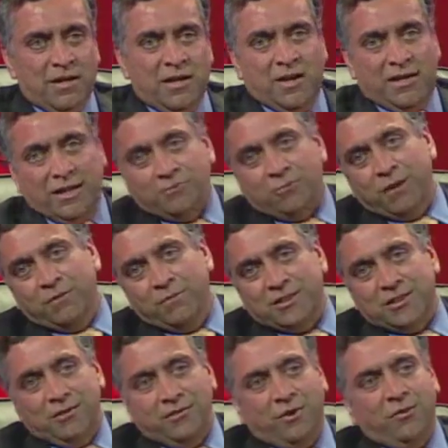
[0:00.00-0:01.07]
And that's why we
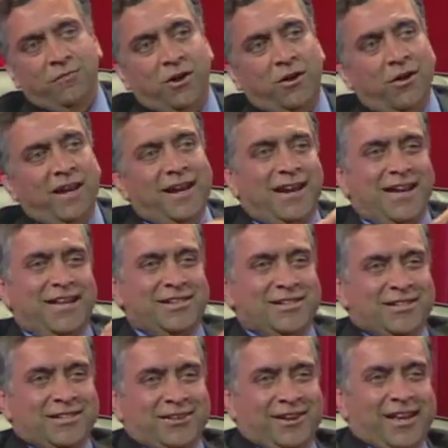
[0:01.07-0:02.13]
said, we are not in a
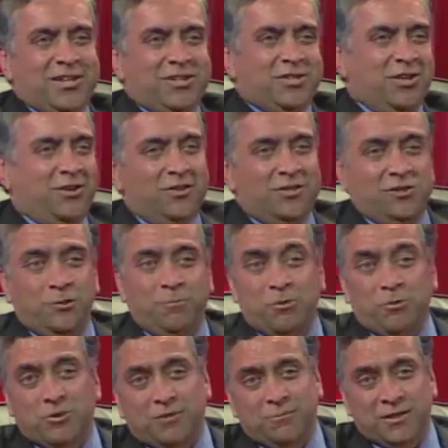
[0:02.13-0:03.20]
content creation or
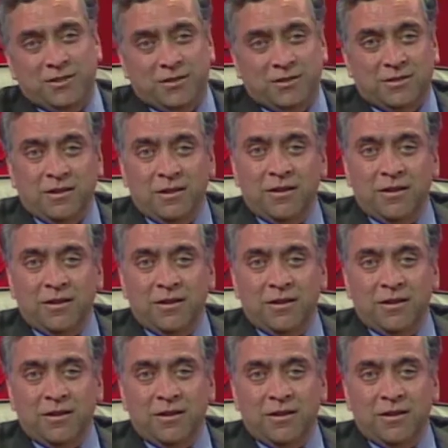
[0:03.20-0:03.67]
distribution business,